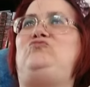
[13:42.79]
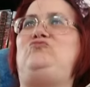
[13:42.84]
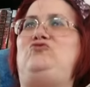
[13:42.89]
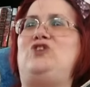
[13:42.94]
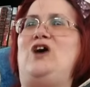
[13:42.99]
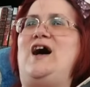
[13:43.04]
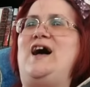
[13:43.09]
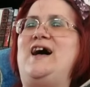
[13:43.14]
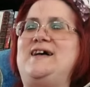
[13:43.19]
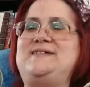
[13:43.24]

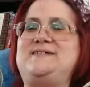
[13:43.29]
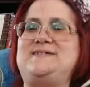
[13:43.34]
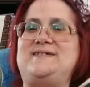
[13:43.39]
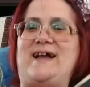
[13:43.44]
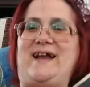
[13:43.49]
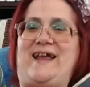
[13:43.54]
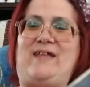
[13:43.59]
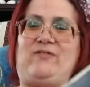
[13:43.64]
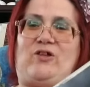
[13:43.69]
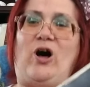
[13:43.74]
does,
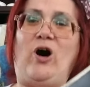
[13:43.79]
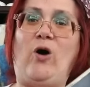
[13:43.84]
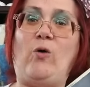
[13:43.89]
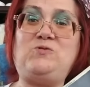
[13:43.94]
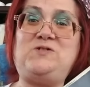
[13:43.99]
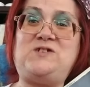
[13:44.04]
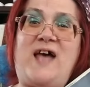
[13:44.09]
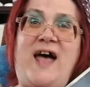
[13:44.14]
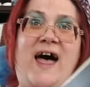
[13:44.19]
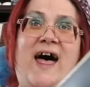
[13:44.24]
like at the
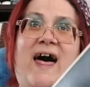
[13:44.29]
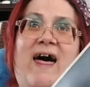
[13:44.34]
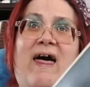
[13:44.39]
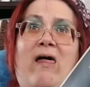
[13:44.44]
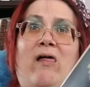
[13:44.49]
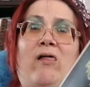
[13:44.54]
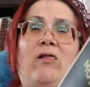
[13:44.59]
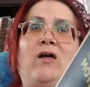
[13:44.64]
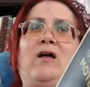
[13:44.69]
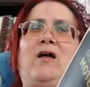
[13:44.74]

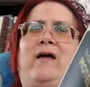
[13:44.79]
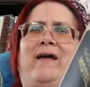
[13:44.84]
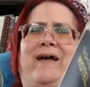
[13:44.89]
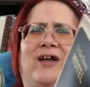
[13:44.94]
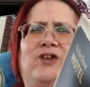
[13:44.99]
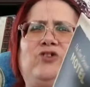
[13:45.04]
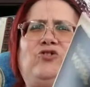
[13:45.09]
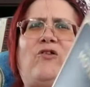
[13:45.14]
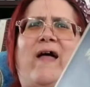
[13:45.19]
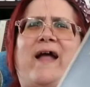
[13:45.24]
hotel,
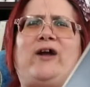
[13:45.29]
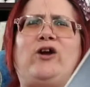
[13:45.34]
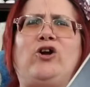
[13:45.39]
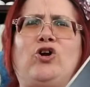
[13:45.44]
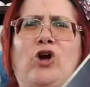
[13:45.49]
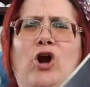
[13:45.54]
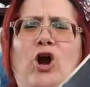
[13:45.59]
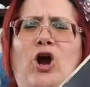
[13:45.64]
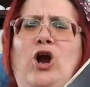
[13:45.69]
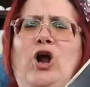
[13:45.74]
and you're like,
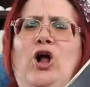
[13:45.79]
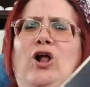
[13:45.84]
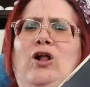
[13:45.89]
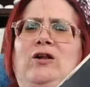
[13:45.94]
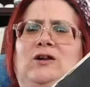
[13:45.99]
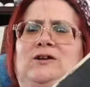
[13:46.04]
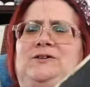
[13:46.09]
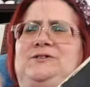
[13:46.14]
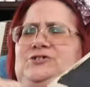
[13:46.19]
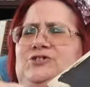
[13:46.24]

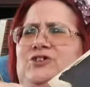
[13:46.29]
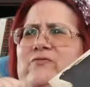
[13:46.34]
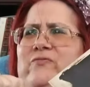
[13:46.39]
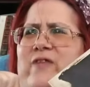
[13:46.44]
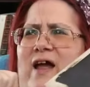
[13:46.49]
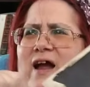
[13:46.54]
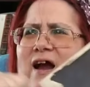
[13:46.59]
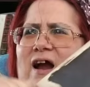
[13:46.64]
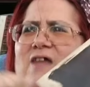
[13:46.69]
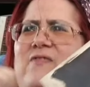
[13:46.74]
girl,
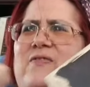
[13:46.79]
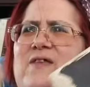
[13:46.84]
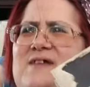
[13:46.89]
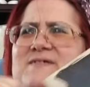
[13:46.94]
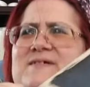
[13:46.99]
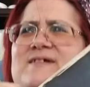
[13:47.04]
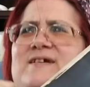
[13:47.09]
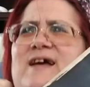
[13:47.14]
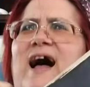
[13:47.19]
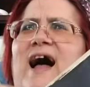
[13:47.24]
there, this
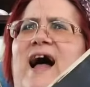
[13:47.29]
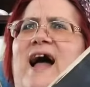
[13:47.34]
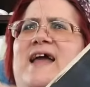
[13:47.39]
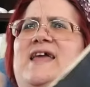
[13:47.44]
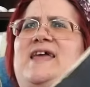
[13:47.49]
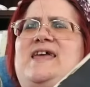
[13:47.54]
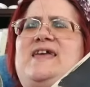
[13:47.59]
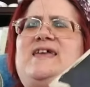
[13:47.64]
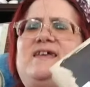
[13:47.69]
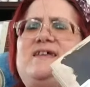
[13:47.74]
guy
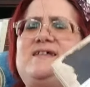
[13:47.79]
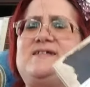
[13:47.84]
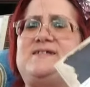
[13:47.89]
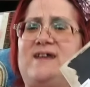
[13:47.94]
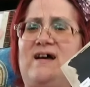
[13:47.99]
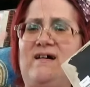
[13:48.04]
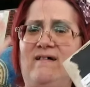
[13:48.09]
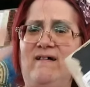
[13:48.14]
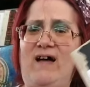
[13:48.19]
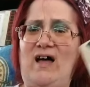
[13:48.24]
is,
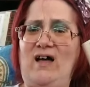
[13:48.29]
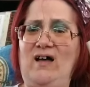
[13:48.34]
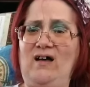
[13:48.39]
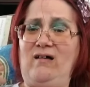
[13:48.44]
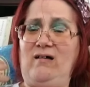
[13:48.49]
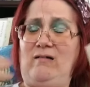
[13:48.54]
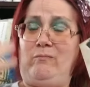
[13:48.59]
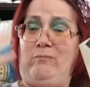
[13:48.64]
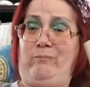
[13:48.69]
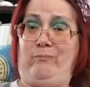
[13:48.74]

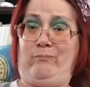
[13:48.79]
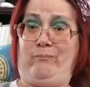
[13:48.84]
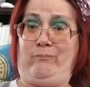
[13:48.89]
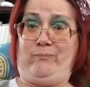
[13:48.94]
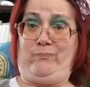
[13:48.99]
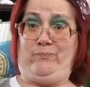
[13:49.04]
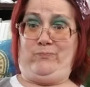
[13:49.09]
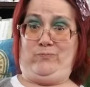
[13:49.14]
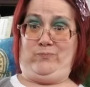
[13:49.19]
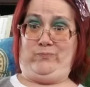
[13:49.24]

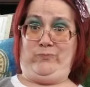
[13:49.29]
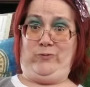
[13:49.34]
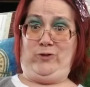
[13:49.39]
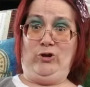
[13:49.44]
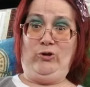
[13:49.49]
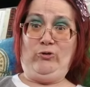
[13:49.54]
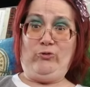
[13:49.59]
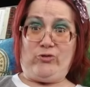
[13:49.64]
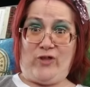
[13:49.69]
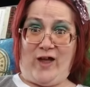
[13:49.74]

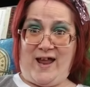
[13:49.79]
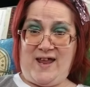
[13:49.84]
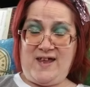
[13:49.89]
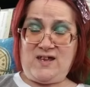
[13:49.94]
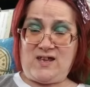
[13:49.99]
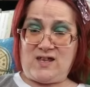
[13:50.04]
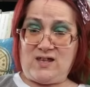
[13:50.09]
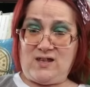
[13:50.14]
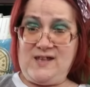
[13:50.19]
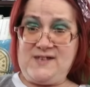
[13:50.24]
you
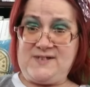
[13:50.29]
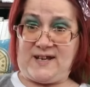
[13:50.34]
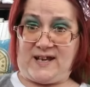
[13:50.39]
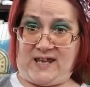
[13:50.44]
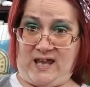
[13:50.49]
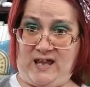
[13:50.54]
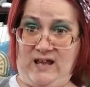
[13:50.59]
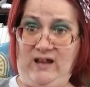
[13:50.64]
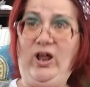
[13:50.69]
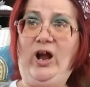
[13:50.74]
think is a
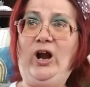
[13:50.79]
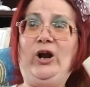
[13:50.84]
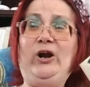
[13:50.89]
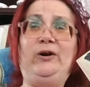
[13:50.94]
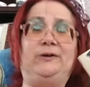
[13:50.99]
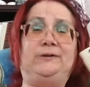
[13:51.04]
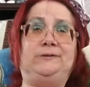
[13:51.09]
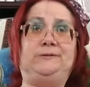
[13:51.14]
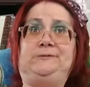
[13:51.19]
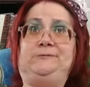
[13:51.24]

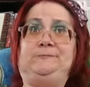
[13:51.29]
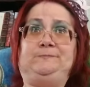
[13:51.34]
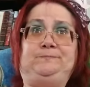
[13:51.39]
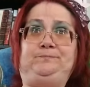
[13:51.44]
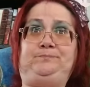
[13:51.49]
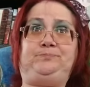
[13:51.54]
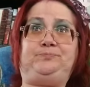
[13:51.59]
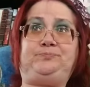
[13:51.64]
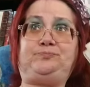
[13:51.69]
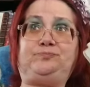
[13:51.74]
killer,
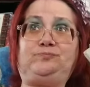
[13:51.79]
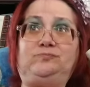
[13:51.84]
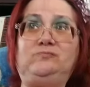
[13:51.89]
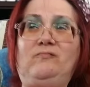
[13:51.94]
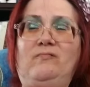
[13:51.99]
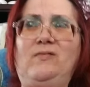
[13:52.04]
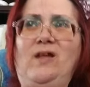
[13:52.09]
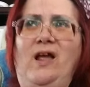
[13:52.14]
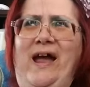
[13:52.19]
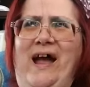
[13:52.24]

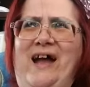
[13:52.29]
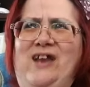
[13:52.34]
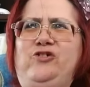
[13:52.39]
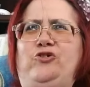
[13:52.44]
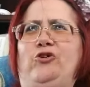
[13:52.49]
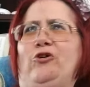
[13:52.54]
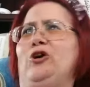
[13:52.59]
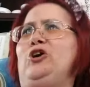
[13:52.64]
and you're